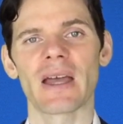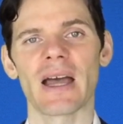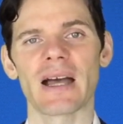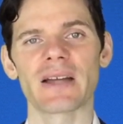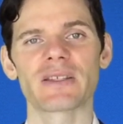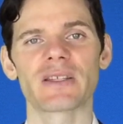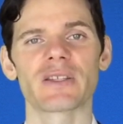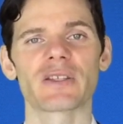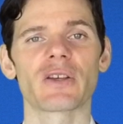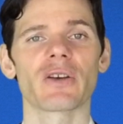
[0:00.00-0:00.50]

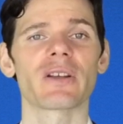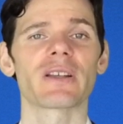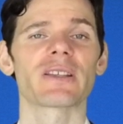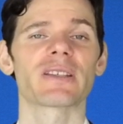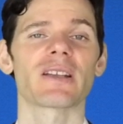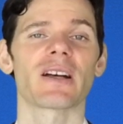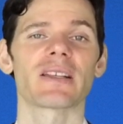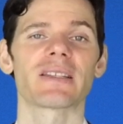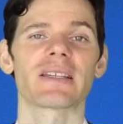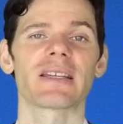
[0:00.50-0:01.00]
and she's going to
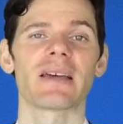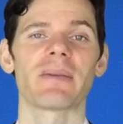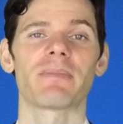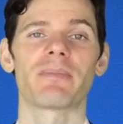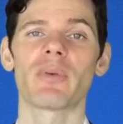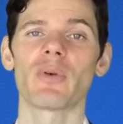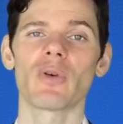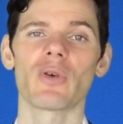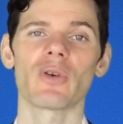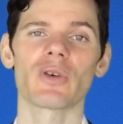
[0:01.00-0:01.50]
start to
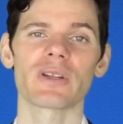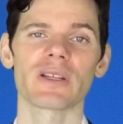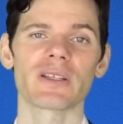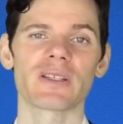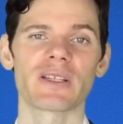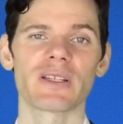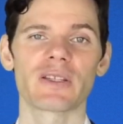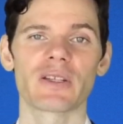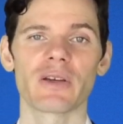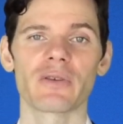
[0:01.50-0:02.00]
get bored,
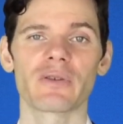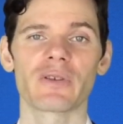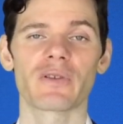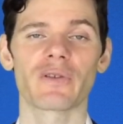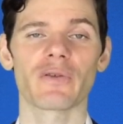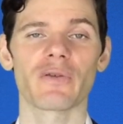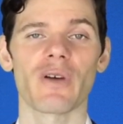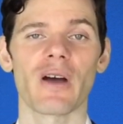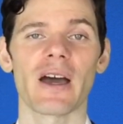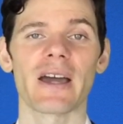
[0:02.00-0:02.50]
and she's going to
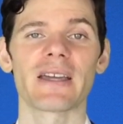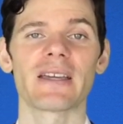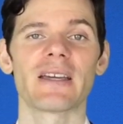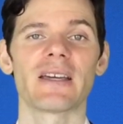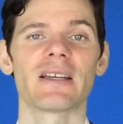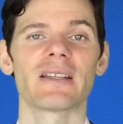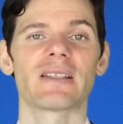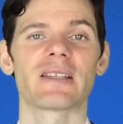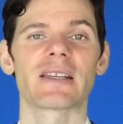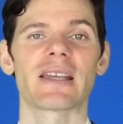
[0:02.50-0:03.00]
try
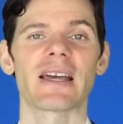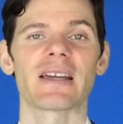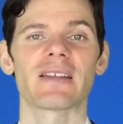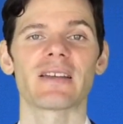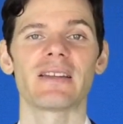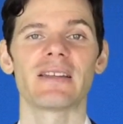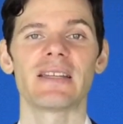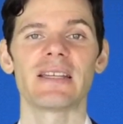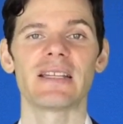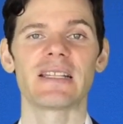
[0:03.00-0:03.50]
to get
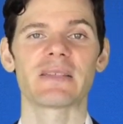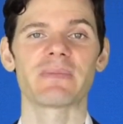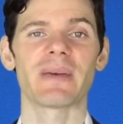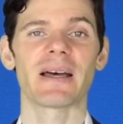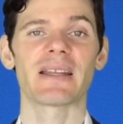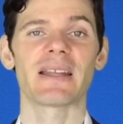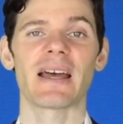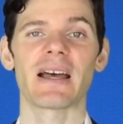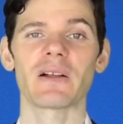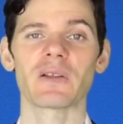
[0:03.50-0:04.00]
her needs
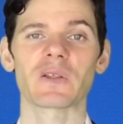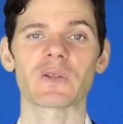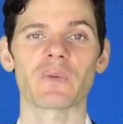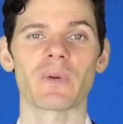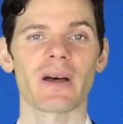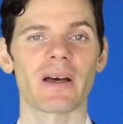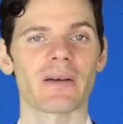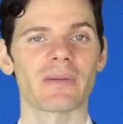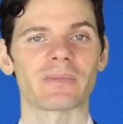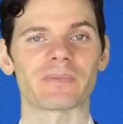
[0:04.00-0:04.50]
met
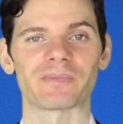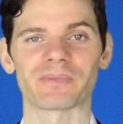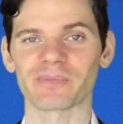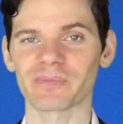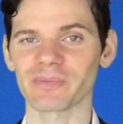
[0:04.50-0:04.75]
elsewhere.